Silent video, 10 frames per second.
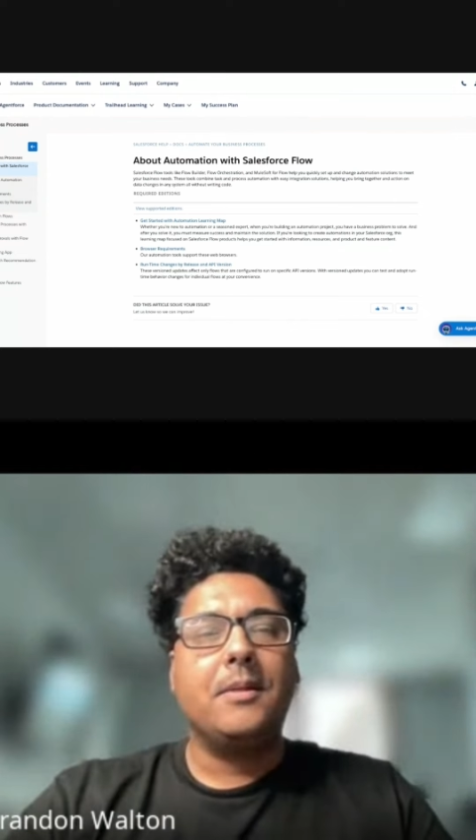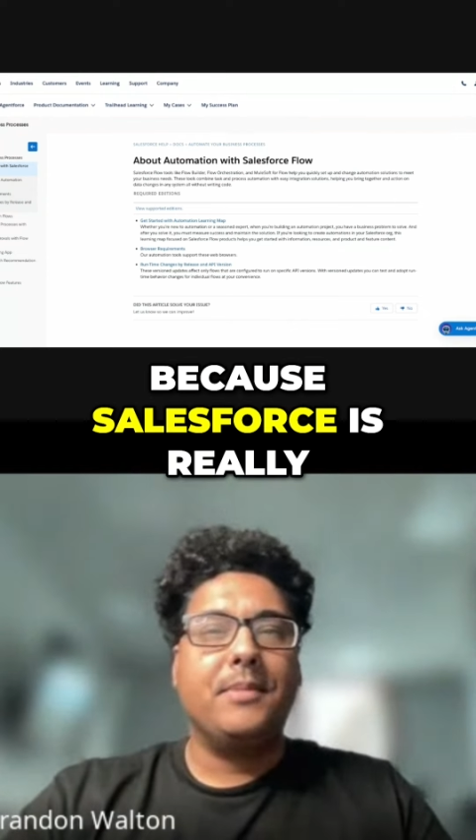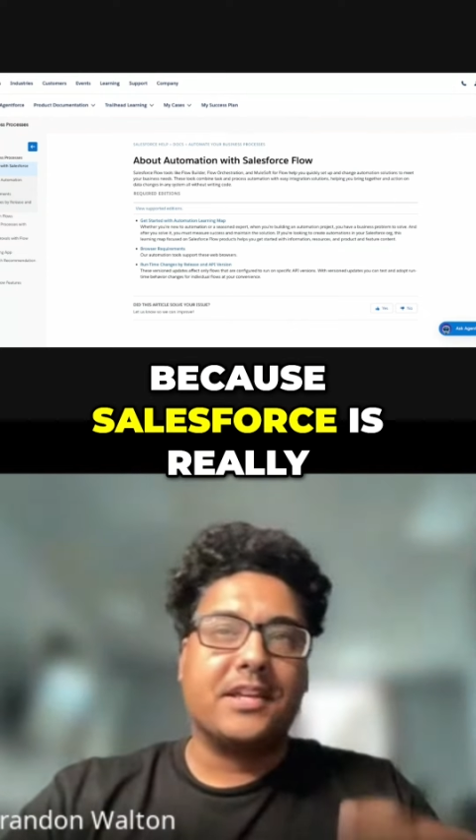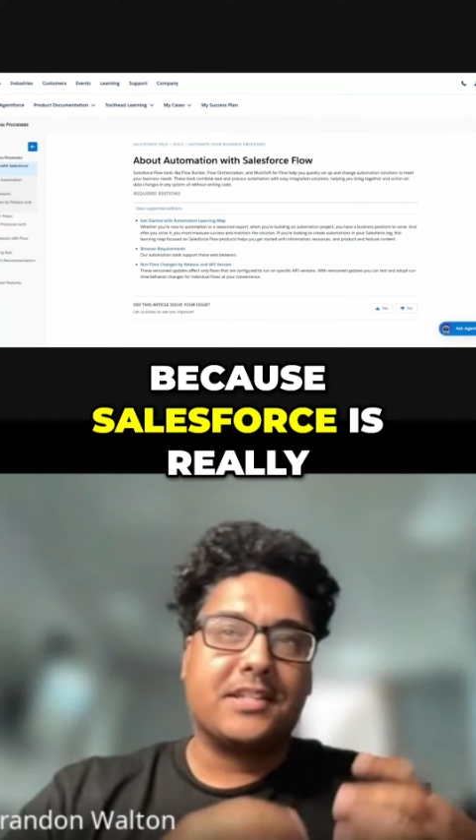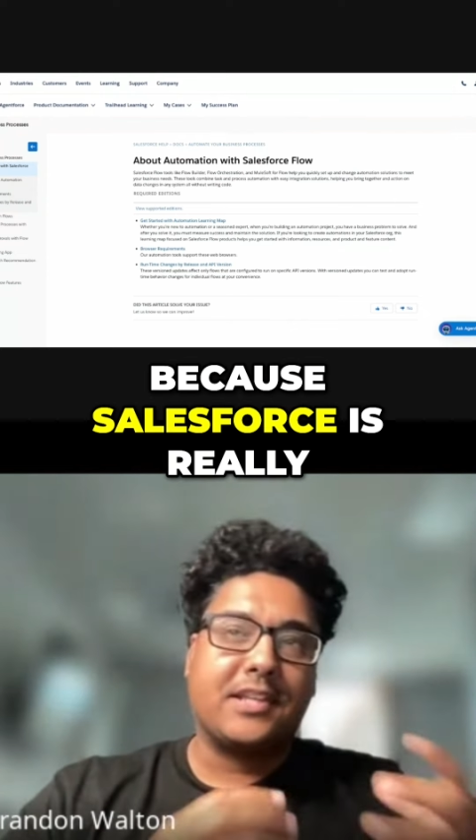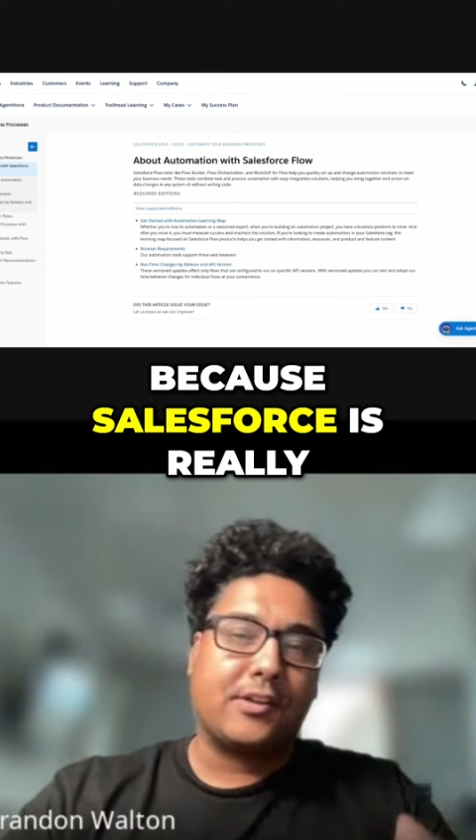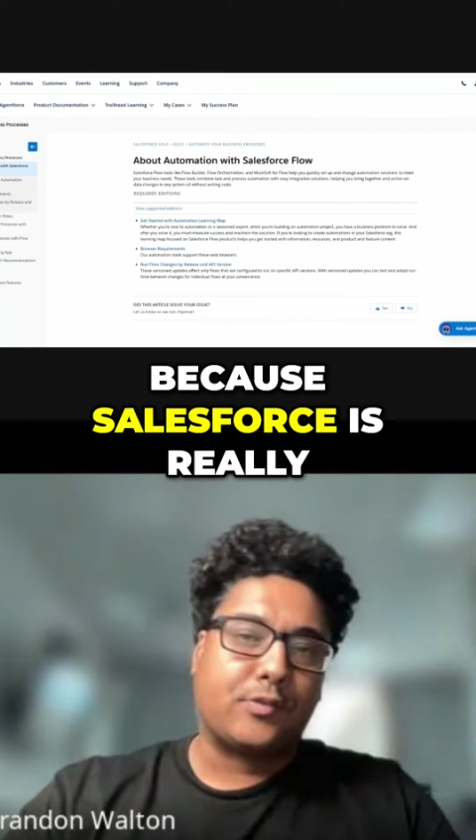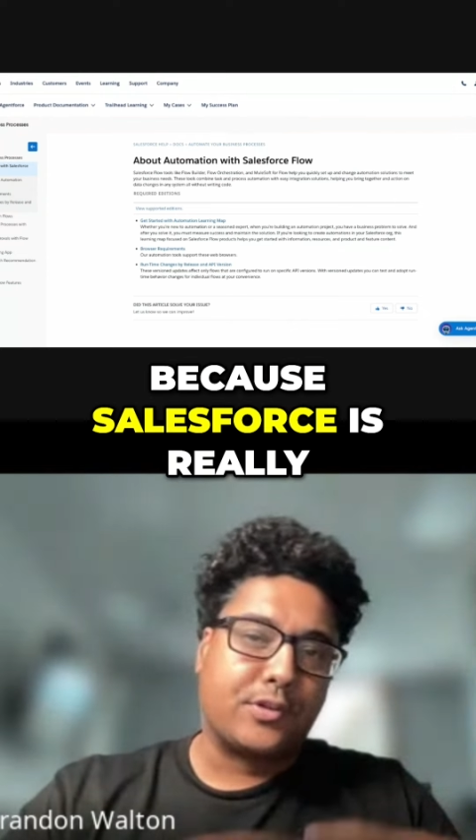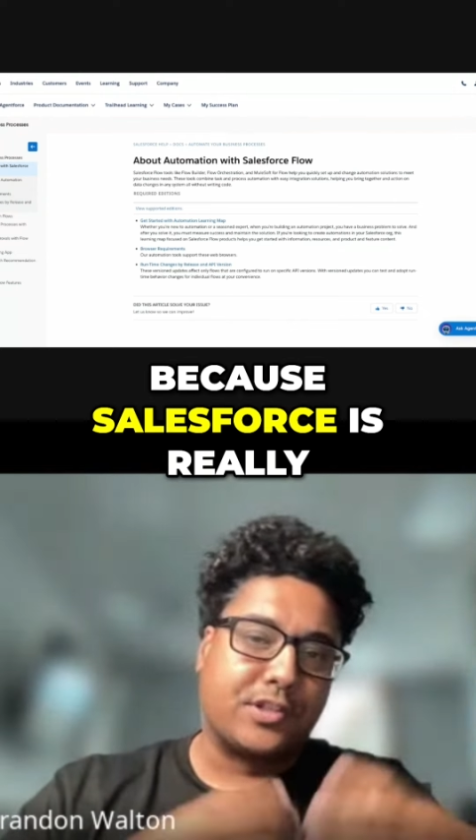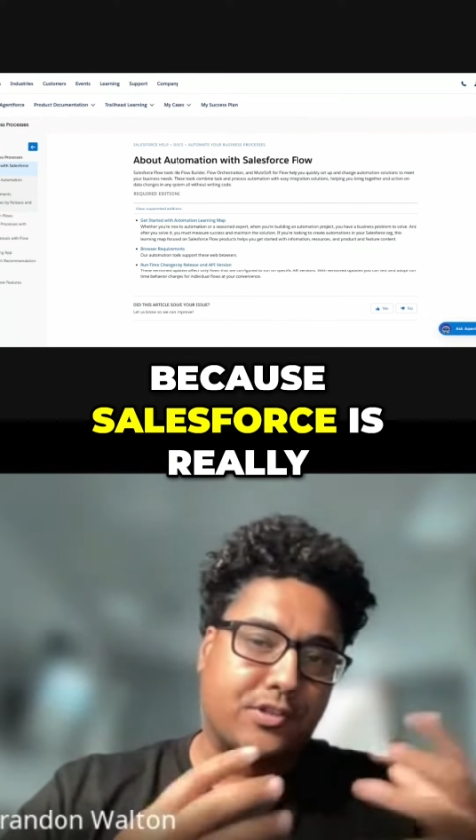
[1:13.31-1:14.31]
because
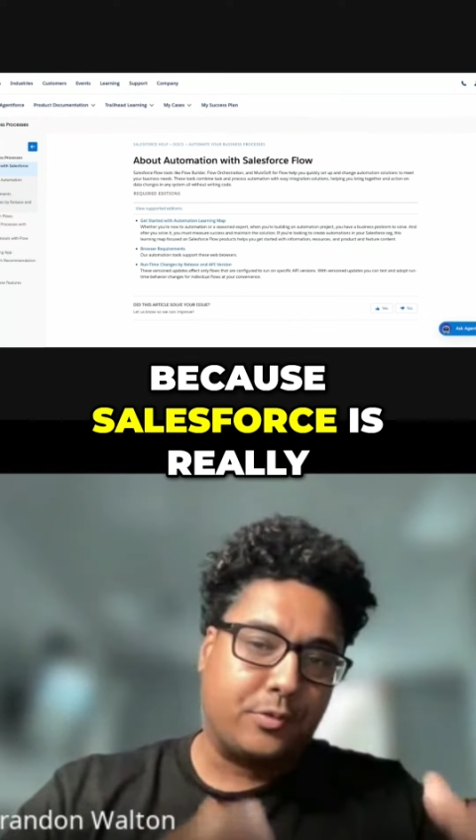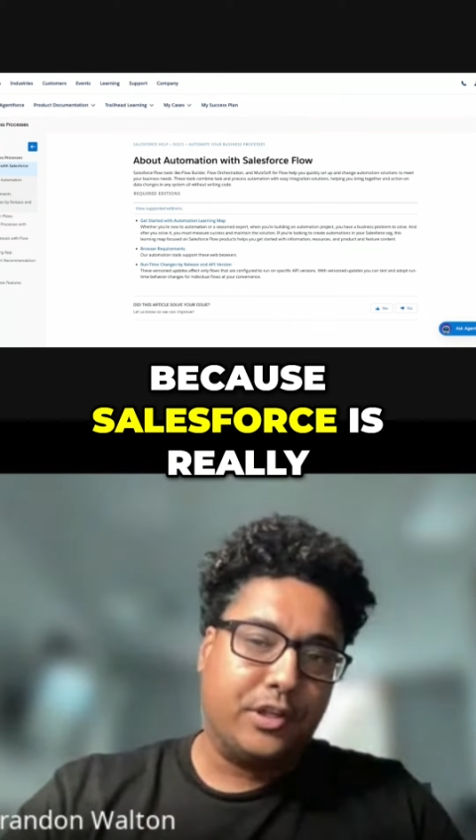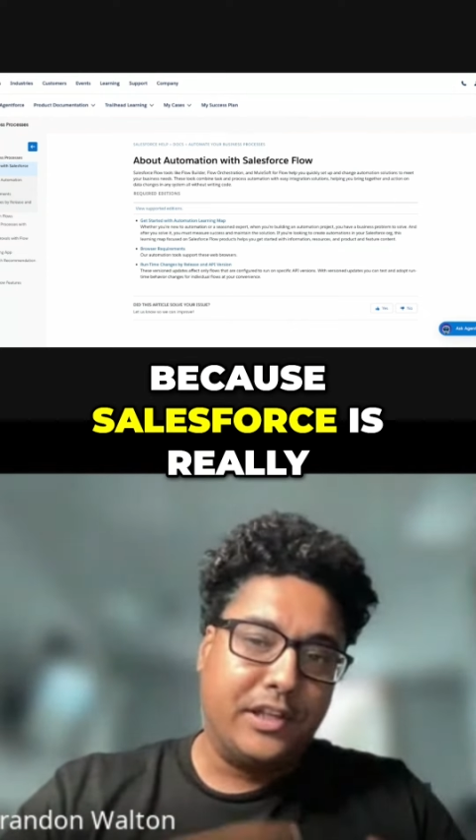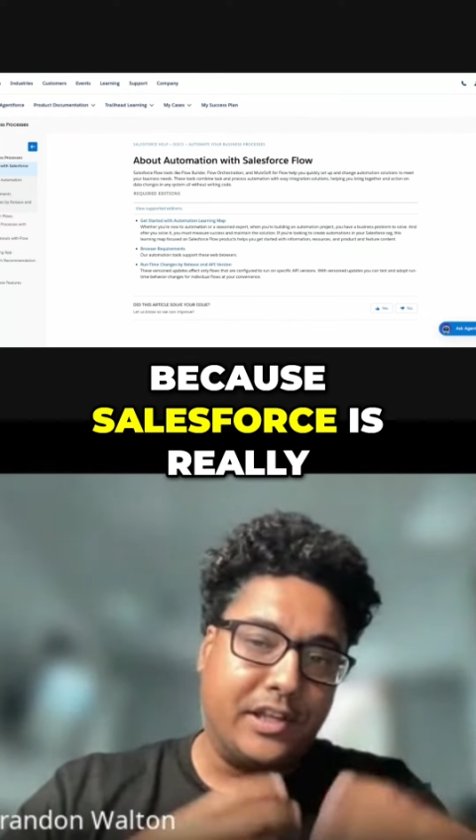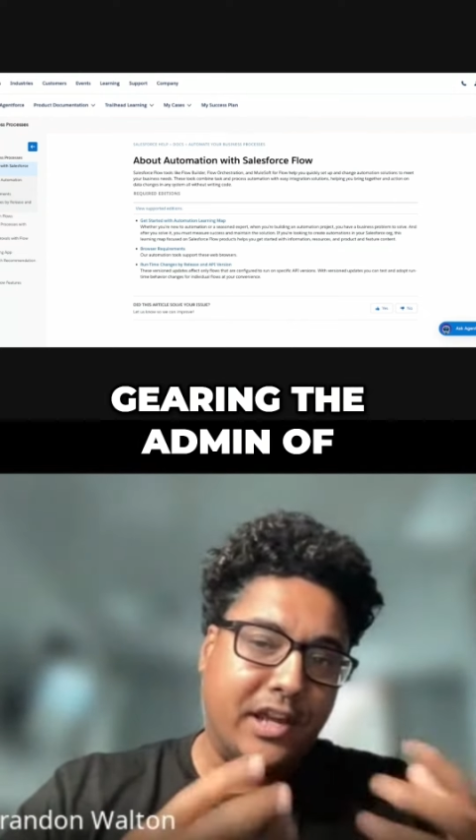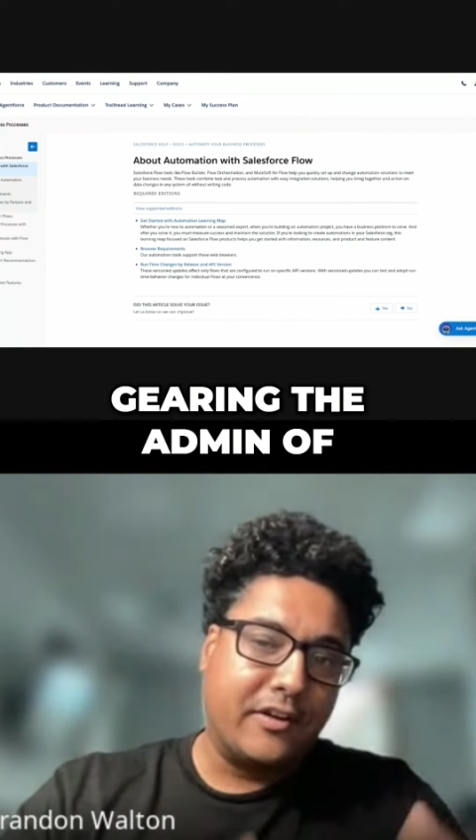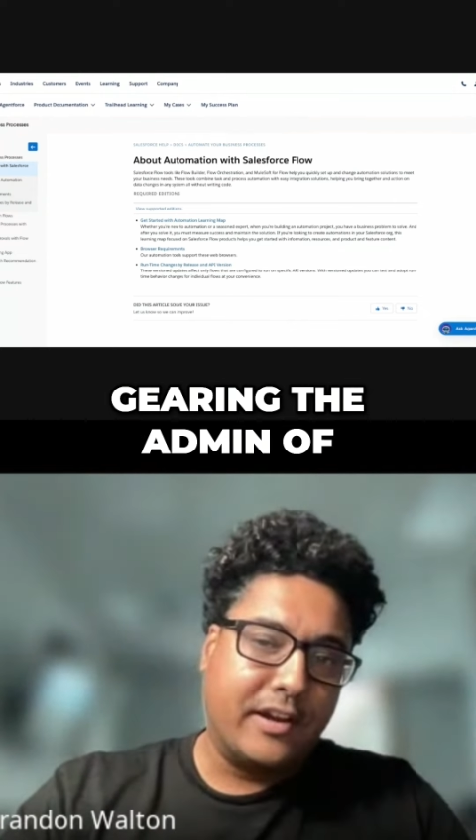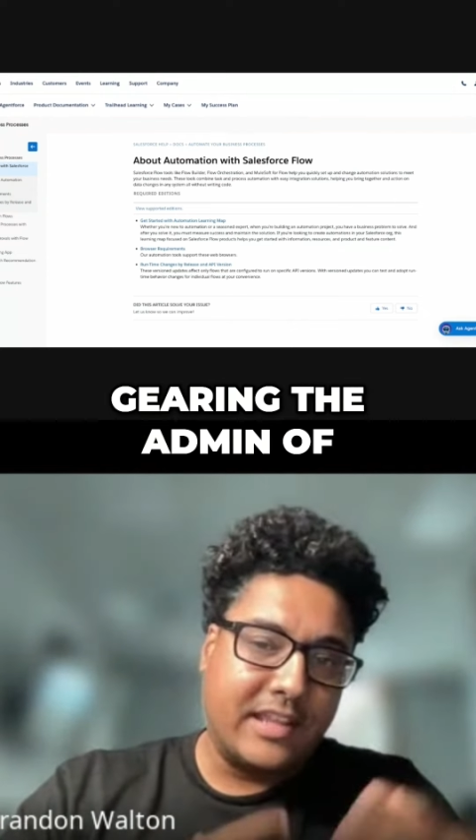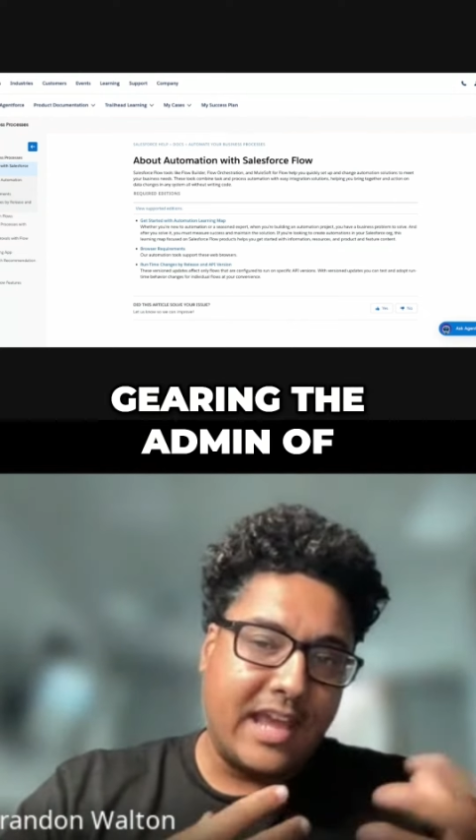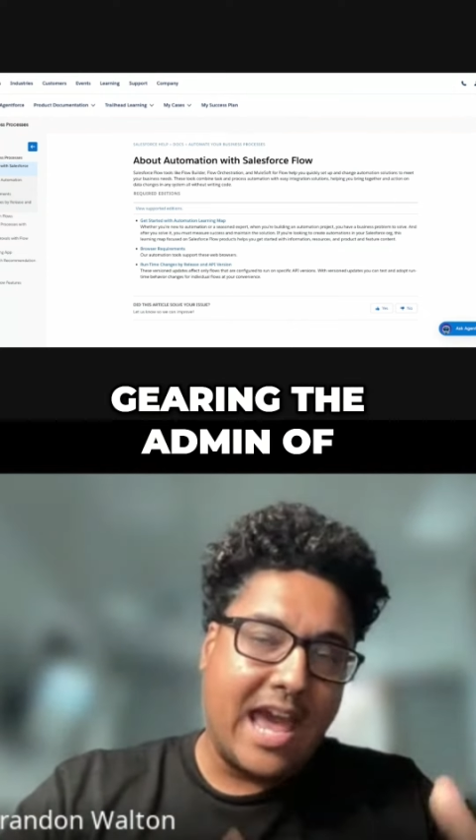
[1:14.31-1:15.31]
Salesforce is really gearing the